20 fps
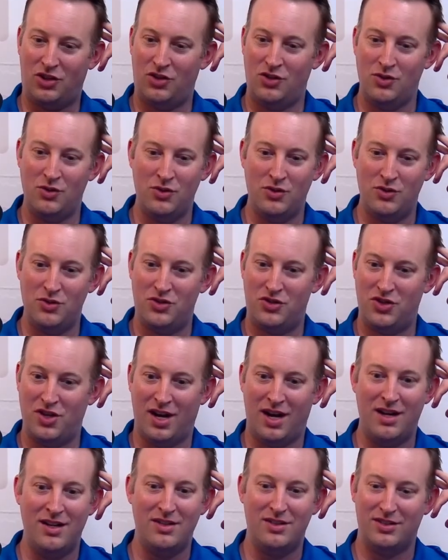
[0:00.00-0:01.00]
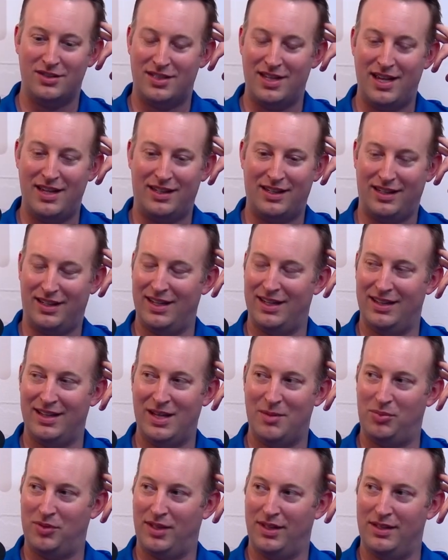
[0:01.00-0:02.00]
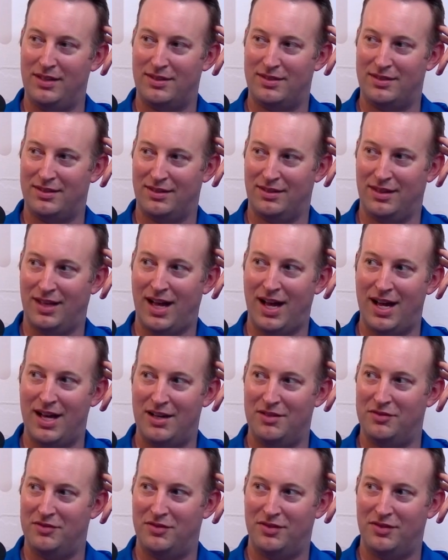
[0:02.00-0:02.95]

huge undertaking getting that place live.